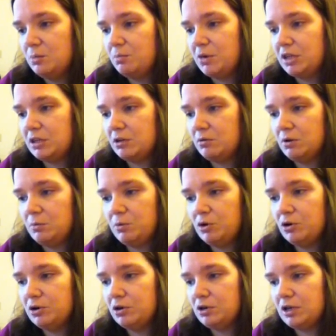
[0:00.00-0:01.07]
But the
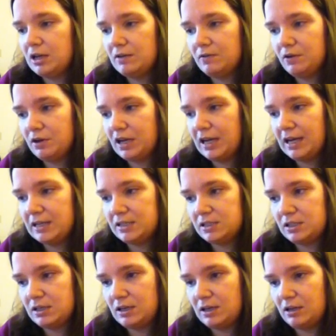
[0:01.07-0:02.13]
reporter never
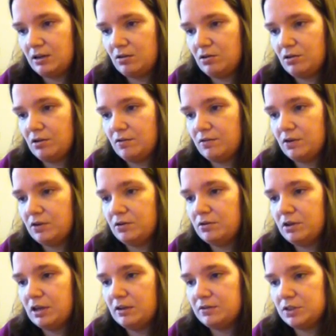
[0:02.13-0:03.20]
asked Annette Corriveau
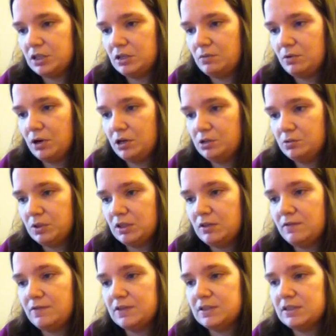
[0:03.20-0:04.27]
if she'd worked with
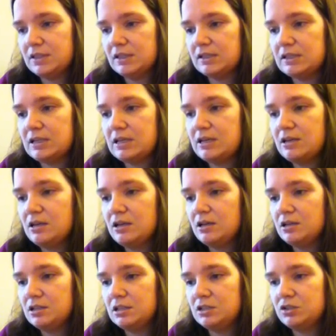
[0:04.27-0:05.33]
the facility
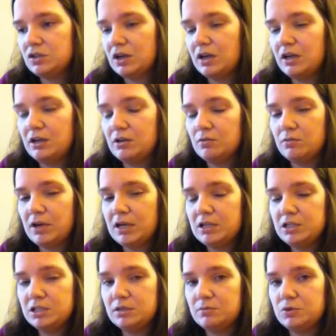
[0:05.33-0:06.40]
to try and
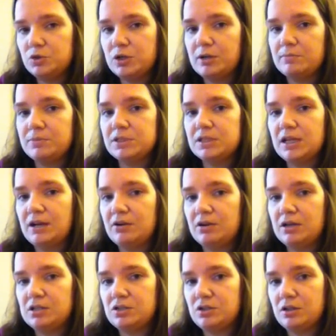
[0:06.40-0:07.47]
arrange some trips out
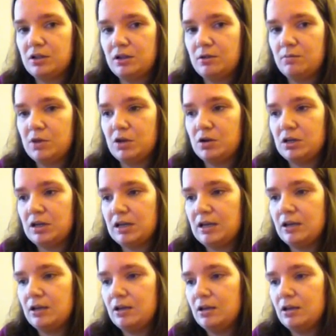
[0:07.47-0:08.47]
into the community.